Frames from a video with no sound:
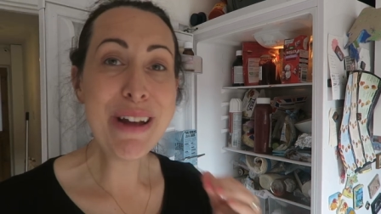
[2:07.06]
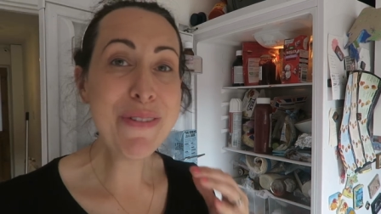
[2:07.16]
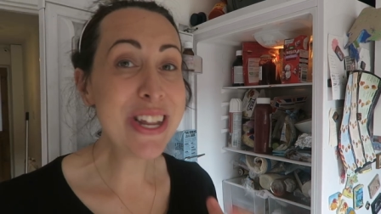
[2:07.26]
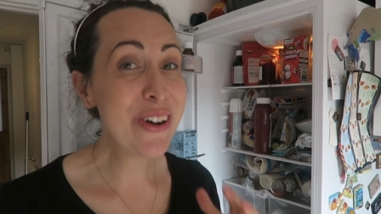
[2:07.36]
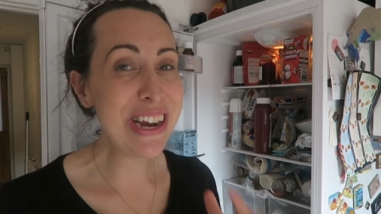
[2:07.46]
it
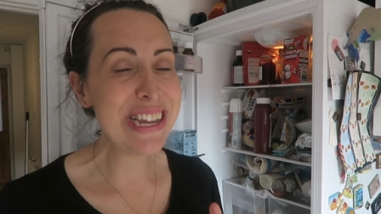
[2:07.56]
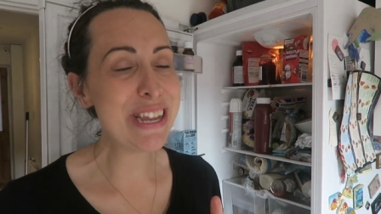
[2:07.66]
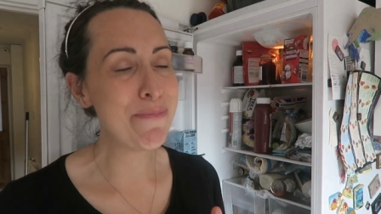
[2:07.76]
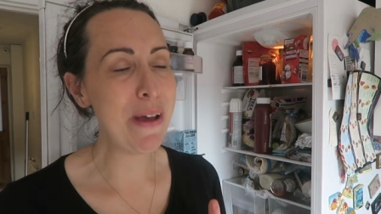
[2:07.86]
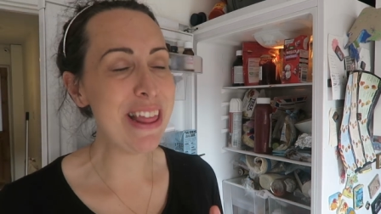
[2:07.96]
was
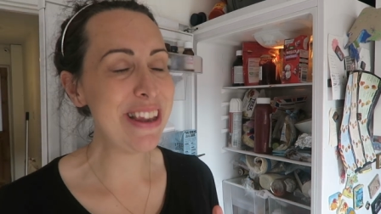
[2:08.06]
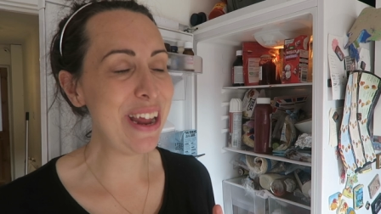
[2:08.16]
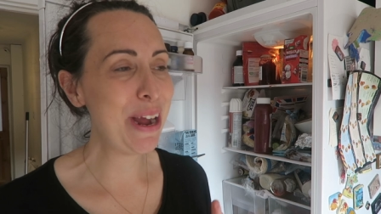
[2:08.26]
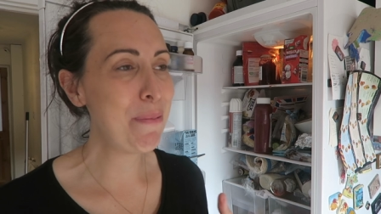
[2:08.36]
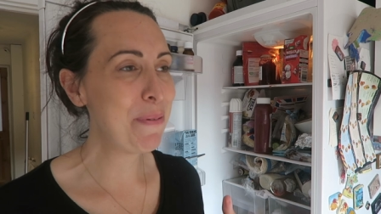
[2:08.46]
Grace's
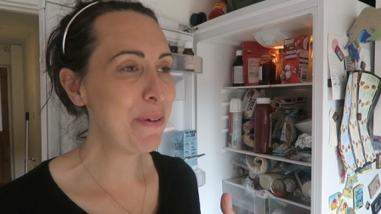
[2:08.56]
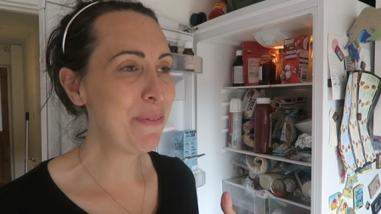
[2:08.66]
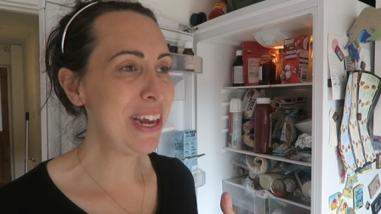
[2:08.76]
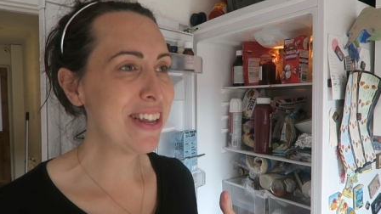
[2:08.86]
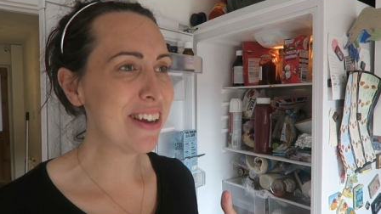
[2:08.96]
birthday a couple of
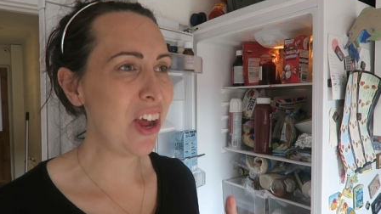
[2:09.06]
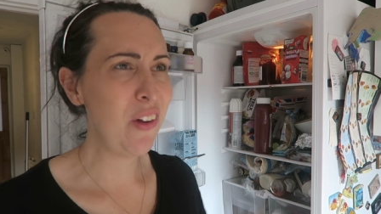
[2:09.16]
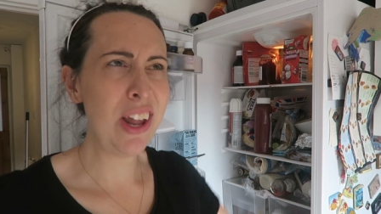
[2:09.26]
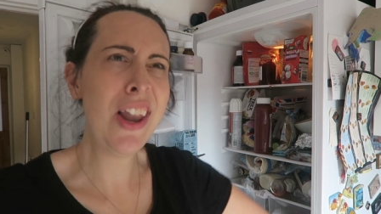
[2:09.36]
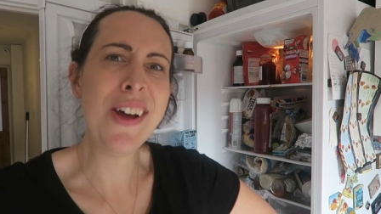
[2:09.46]
weeks ago,
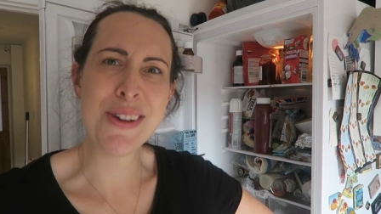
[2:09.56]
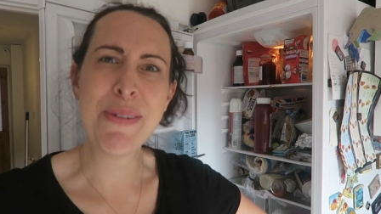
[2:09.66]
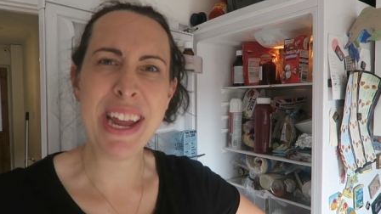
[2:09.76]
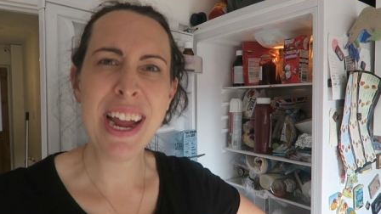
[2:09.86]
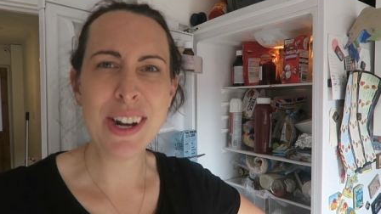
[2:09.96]
like last
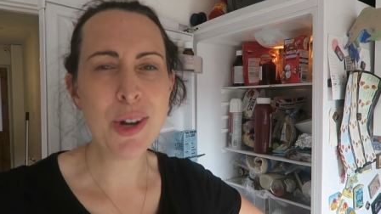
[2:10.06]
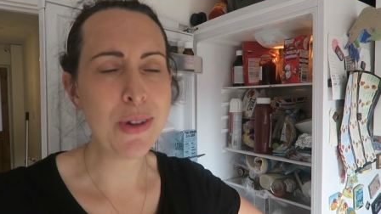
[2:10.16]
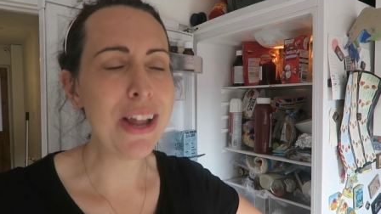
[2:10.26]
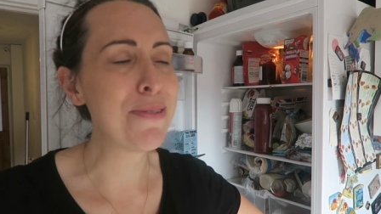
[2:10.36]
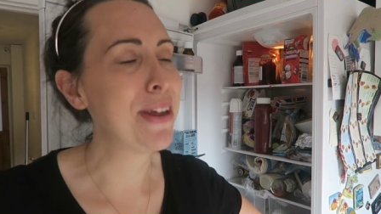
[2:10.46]
week, actually it
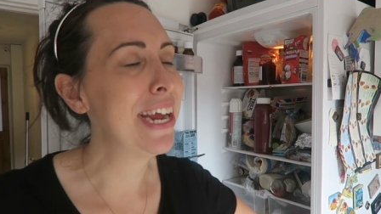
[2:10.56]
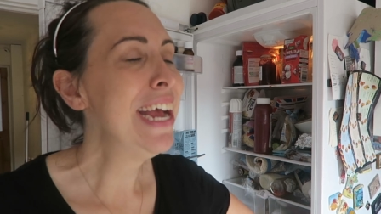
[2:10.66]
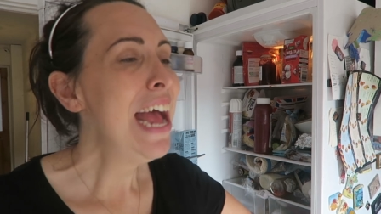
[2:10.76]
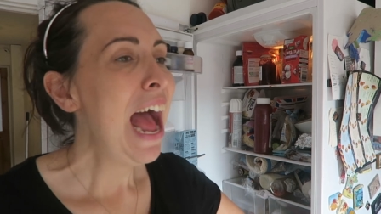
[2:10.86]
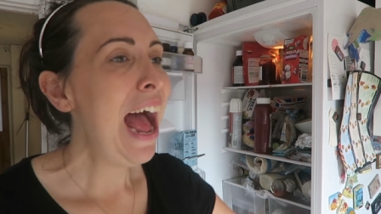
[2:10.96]
was last week.
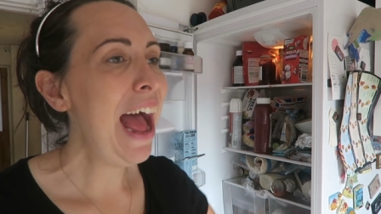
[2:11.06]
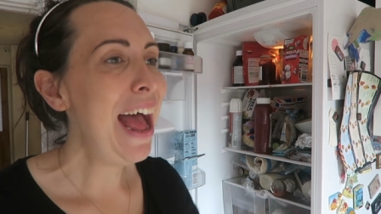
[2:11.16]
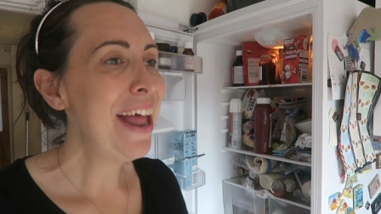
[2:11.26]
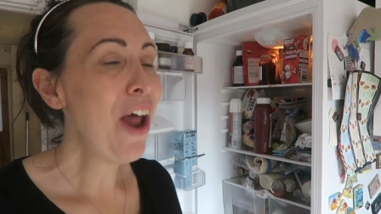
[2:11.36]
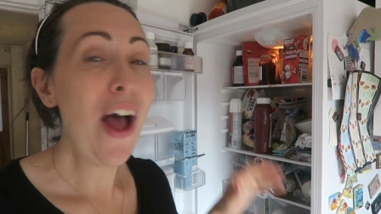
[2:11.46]

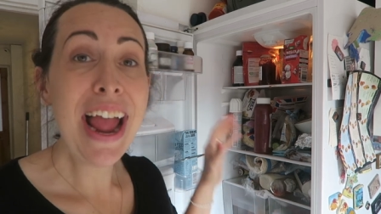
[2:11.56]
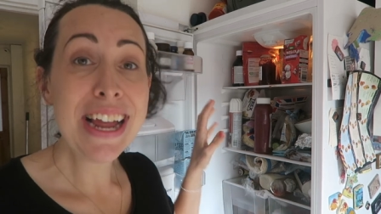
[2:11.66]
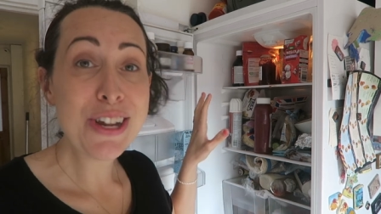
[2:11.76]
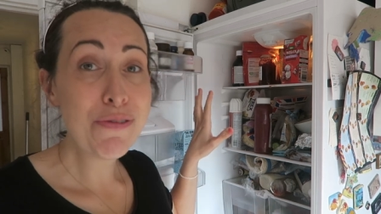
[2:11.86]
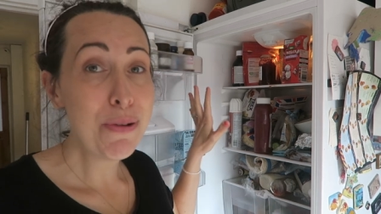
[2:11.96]
And I
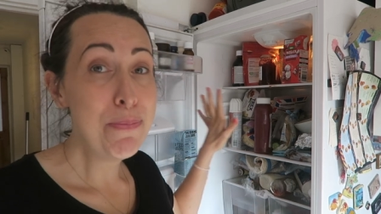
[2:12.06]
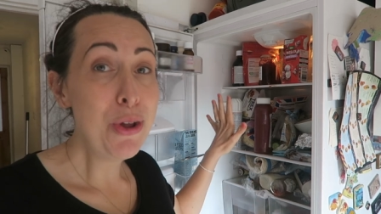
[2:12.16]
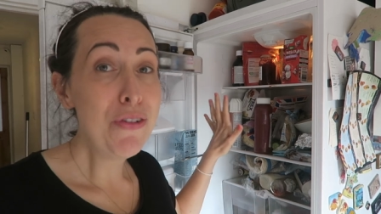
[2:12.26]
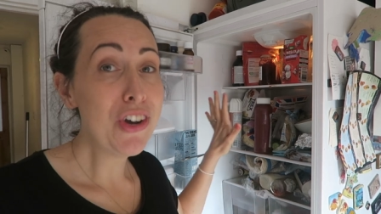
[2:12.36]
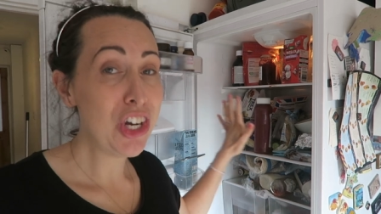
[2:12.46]
had to remove a